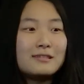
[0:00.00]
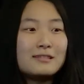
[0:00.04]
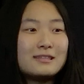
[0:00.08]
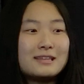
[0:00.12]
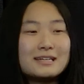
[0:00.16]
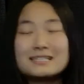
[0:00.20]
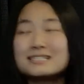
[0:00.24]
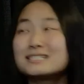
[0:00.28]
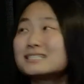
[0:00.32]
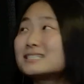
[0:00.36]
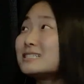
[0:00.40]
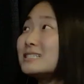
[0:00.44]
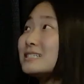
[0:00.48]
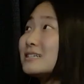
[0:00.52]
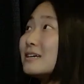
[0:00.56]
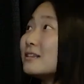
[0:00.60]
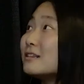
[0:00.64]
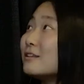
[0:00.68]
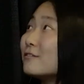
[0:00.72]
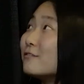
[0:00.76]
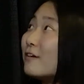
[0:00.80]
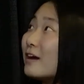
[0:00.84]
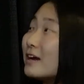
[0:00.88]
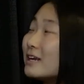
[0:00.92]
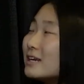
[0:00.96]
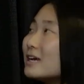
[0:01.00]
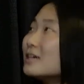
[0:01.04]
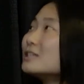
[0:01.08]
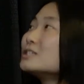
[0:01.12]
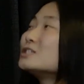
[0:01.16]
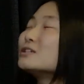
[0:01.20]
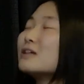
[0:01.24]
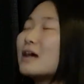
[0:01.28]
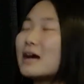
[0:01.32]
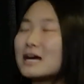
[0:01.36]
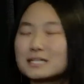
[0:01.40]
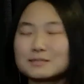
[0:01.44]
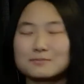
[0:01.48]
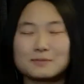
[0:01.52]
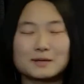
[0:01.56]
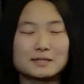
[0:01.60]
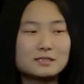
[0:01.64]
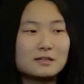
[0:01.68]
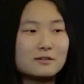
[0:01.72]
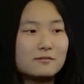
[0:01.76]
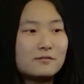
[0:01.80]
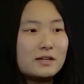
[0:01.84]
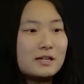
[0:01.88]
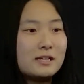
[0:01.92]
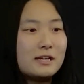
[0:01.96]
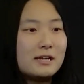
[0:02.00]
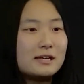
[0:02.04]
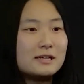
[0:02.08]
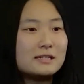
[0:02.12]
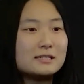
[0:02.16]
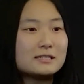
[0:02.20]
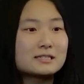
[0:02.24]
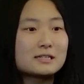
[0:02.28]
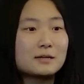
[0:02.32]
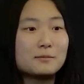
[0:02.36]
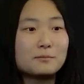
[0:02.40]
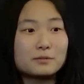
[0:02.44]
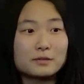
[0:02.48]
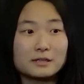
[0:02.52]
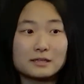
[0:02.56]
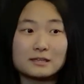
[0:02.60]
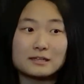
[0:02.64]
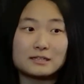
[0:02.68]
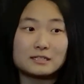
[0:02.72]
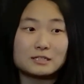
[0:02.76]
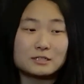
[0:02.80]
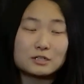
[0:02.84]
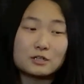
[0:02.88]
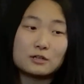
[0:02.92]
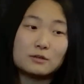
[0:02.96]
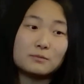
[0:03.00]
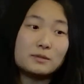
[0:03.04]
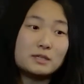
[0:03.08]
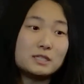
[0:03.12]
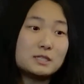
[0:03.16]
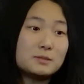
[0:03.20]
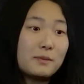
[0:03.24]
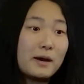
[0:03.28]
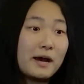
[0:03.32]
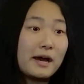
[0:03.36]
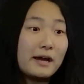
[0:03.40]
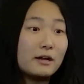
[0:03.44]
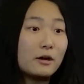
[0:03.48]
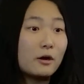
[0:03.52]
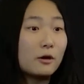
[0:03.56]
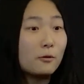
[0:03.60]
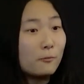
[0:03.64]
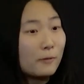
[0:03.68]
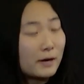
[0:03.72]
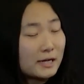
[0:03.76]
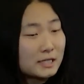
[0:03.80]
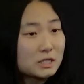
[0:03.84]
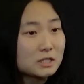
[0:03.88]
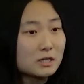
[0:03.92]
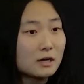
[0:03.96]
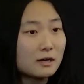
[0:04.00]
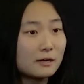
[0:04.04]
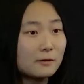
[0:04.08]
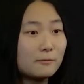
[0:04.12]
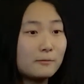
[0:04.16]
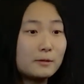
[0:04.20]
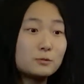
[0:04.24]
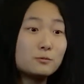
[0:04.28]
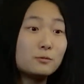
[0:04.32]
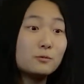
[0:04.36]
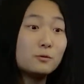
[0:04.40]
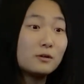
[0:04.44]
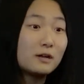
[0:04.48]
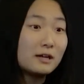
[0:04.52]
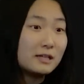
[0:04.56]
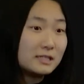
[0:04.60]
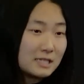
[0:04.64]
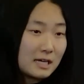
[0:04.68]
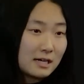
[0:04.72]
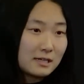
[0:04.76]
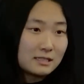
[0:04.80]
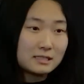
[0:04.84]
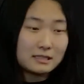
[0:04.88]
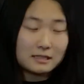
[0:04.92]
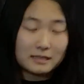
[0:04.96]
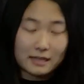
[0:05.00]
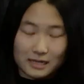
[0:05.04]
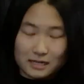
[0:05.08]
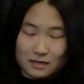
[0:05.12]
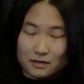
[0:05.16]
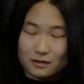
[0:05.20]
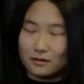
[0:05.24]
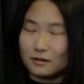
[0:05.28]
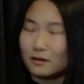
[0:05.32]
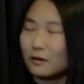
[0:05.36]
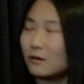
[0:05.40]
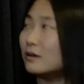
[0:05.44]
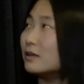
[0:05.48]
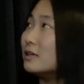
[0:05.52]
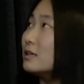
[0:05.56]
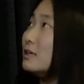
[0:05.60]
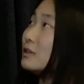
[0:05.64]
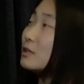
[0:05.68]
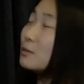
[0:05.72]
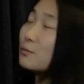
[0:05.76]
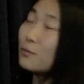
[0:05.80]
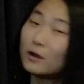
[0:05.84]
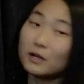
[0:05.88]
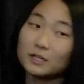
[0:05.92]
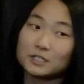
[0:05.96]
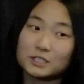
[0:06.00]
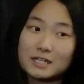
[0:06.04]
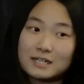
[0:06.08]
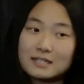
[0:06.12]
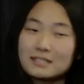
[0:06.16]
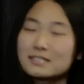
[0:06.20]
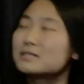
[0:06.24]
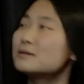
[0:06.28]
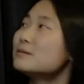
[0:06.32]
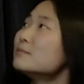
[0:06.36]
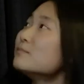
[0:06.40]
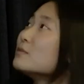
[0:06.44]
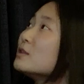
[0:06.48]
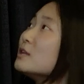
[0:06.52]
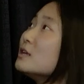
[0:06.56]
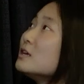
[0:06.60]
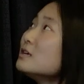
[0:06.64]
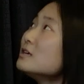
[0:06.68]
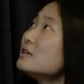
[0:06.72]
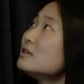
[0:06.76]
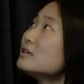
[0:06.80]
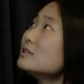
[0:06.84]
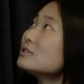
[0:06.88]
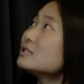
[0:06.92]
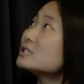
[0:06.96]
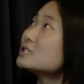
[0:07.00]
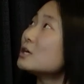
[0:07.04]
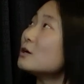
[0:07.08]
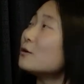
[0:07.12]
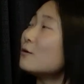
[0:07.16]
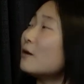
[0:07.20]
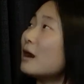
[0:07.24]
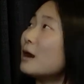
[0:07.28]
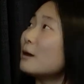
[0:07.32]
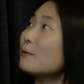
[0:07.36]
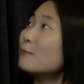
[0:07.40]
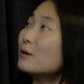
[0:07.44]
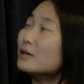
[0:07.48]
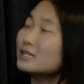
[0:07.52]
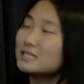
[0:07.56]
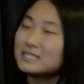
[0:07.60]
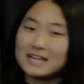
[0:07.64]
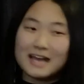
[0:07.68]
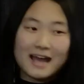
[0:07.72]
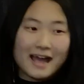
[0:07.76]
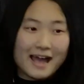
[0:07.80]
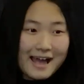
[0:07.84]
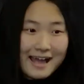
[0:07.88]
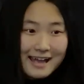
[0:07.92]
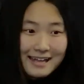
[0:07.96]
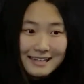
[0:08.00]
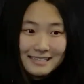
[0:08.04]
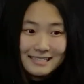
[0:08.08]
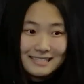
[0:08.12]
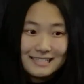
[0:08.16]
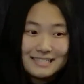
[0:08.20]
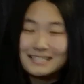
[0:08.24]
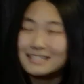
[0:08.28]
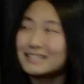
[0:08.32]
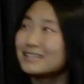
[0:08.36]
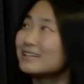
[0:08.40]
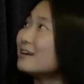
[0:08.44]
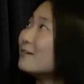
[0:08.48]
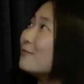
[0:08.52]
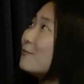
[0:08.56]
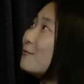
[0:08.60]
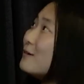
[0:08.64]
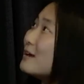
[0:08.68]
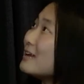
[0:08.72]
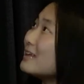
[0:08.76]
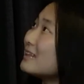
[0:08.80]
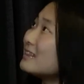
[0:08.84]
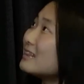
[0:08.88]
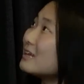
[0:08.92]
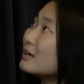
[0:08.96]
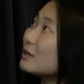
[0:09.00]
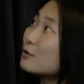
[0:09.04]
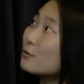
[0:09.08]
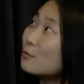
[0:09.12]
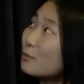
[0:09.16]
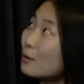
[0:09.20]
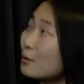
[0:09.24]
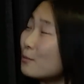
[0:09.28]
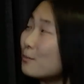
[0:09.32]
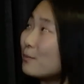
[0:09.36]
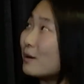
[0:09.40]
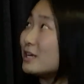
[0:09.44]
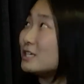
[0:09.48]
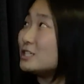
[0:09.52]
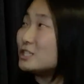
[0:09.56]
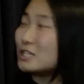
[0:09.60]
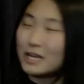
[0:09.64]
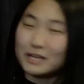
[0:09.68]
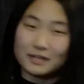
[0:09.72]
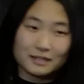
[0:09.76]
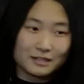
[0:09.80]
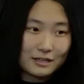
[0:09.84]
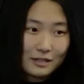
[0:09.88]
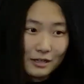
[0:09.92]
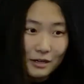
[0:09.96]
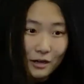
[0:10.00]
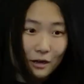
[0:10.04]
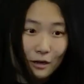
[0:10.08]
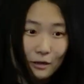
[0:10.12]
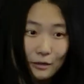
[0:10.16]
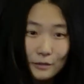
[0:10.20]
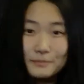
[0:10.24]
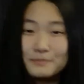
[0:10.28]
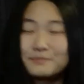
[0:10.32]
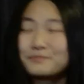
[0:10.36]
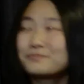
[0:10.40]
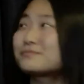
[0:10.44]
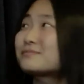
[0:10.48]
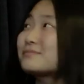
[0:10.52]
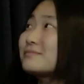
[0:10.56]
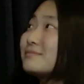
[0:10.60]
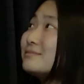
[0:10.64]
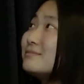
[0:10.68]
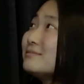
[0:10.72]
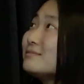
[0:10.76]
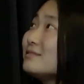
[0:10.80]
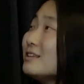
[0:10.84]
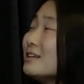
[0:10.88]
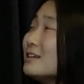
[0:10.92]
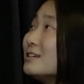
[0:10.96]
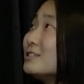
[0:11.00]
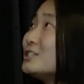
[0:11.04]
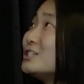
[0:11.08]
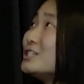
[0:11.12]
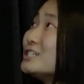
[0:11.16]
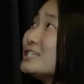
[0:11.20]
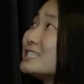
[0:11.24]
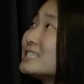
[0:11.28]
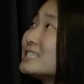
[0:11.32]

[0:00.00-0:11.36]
the financial aspect of it is completely determined by our waste audit, which we'll conduct later on in the project. So I want to end with a quote by Jane Goodall. And she